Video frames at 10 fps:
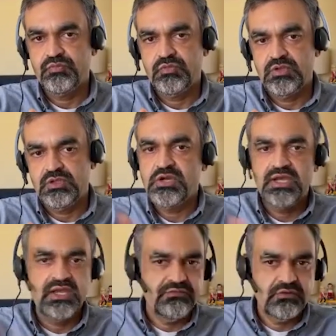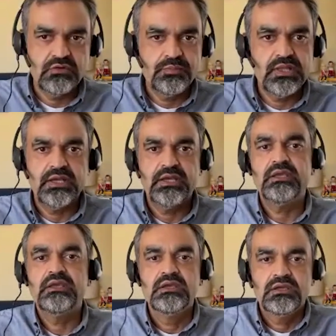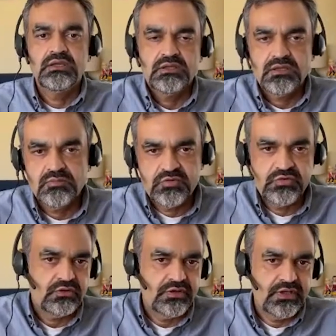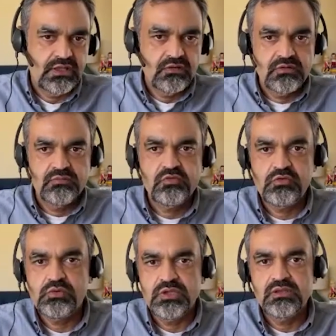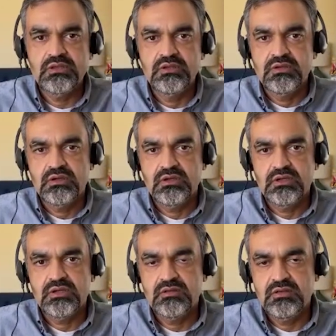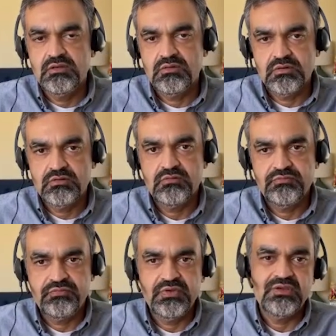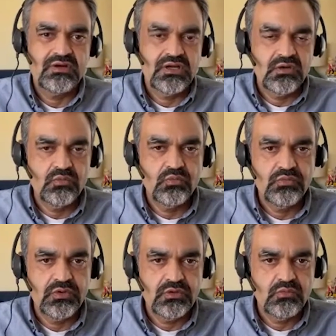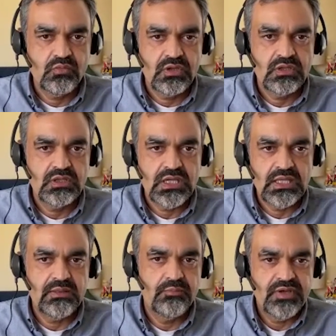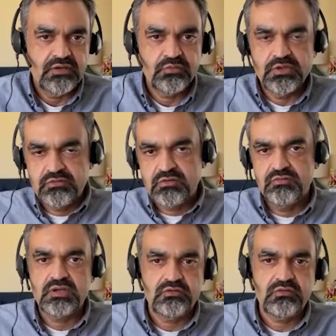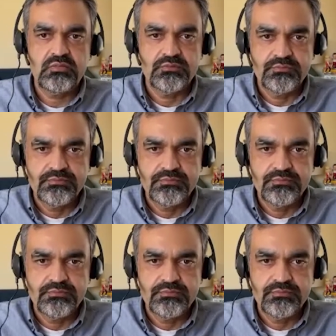you have to apply machine learning algorithms to it in order to figure out, the best way to serve your customer.